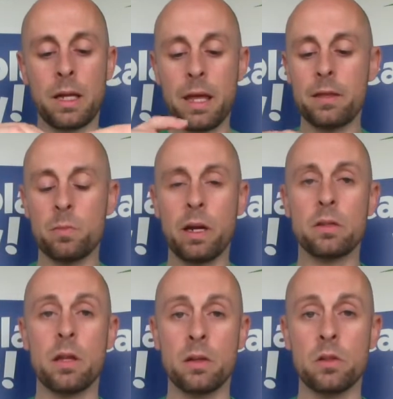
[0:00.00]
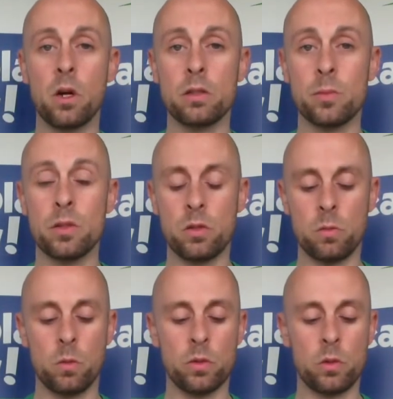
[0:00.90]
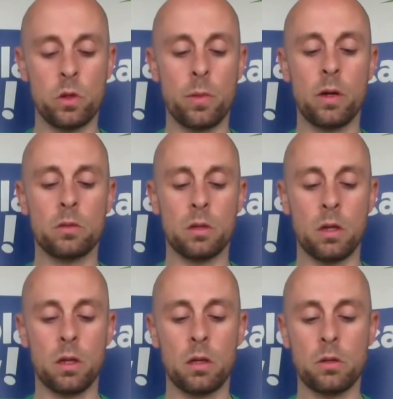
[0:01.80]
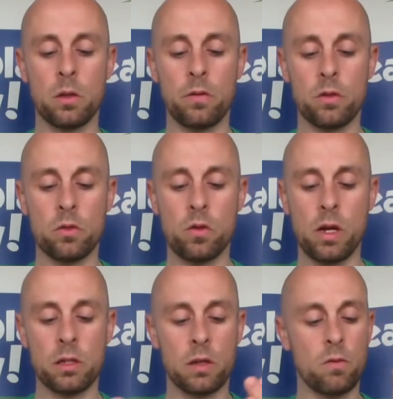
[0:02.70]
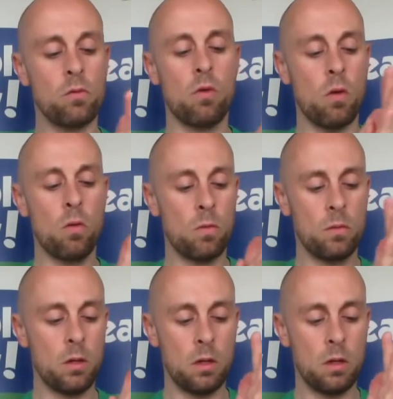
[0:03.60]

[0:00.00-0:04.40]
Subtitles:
Get this back to that starting position we always talk about. So give it a stretch, give it a roll.